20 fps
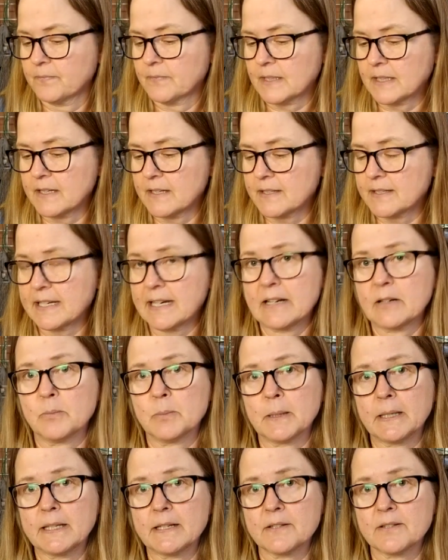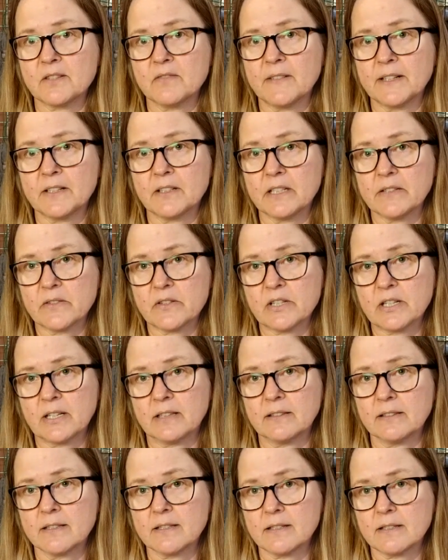kind of scatterbrained, so if I don't have a
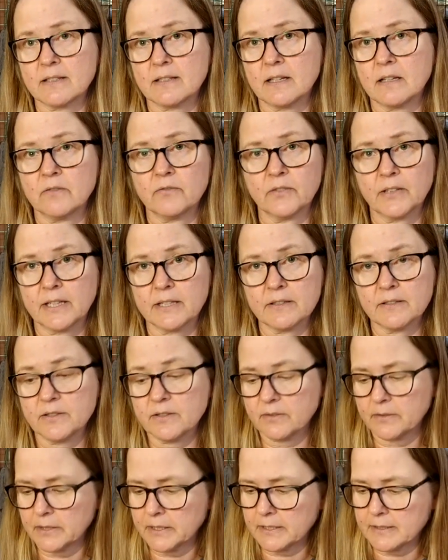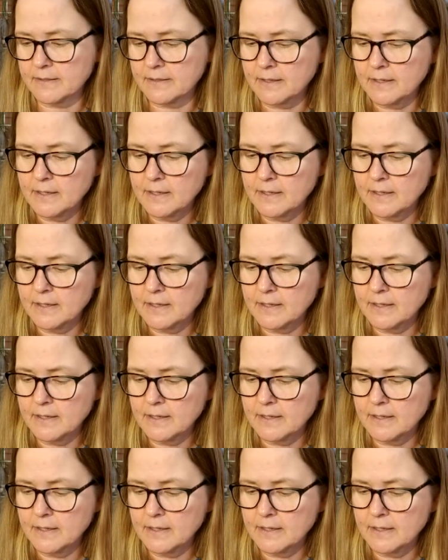checklist, I'll forget to do things.